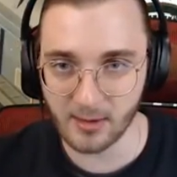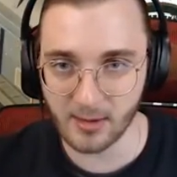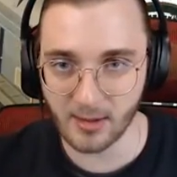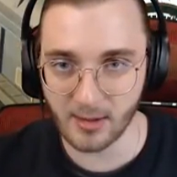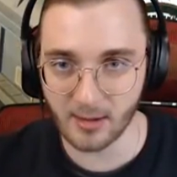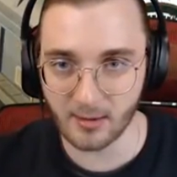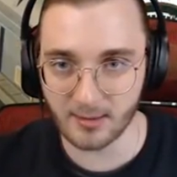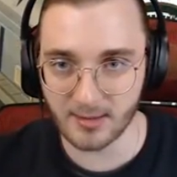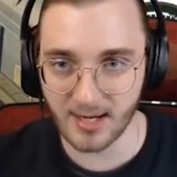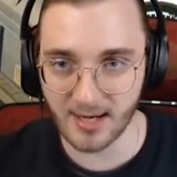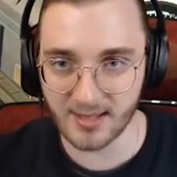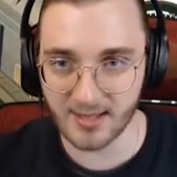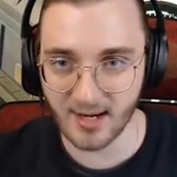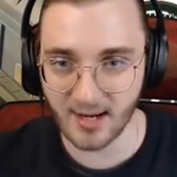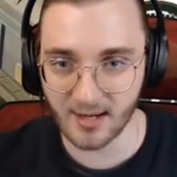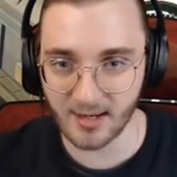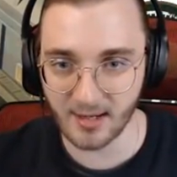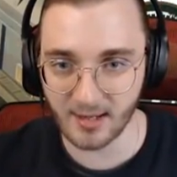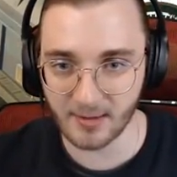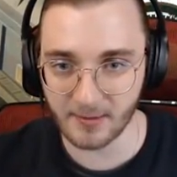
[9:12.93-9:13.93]
Down you go,
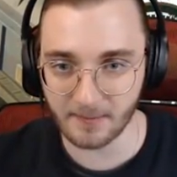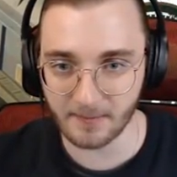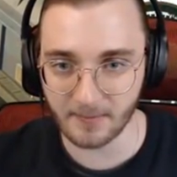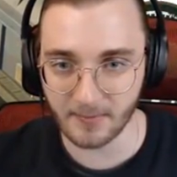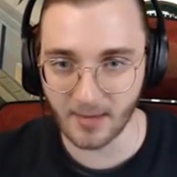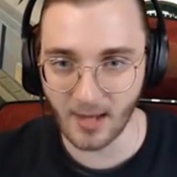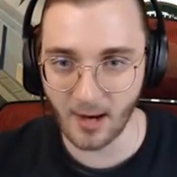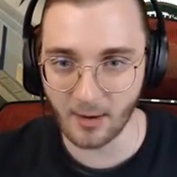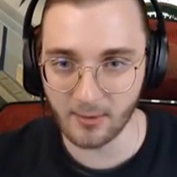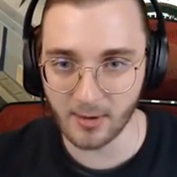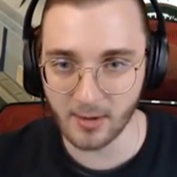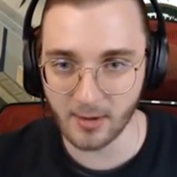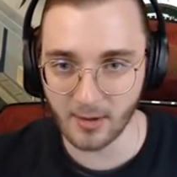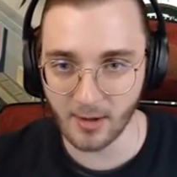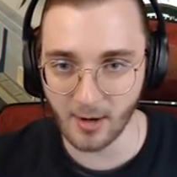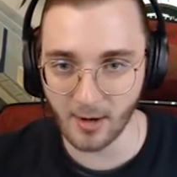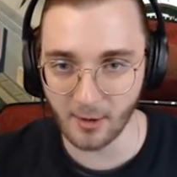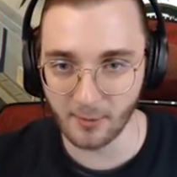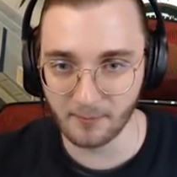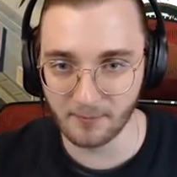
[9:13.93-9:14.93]
Titanic. Down
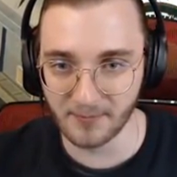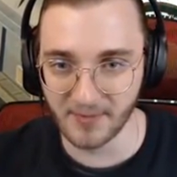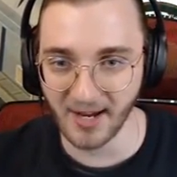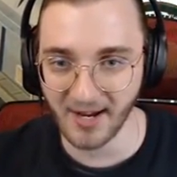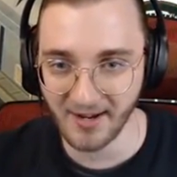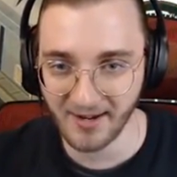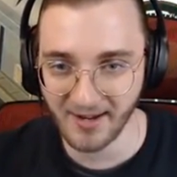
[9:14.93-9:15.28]
you go.